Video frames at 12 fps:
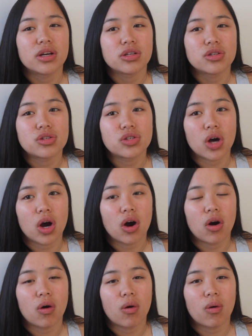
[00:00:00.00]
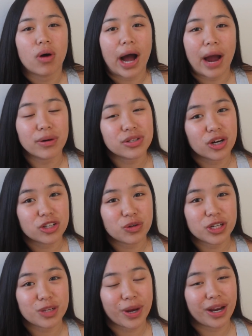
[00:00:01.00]
So I will talk to
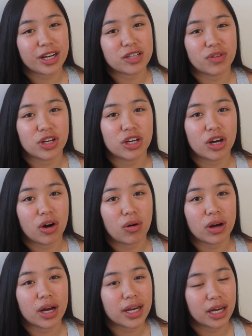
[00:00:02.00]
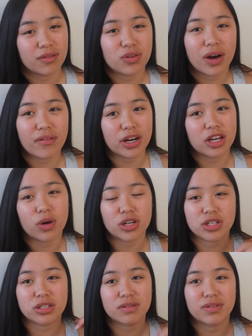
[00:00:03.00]
you guys in my next video. Again, if you have any
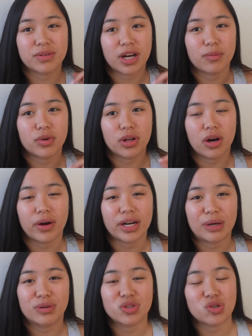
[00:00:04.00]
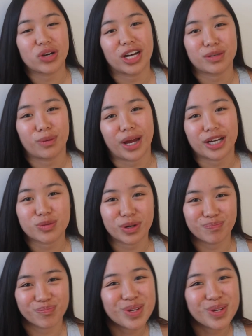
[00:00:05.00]
questions, leave them down below, and I will see you guys in my next one.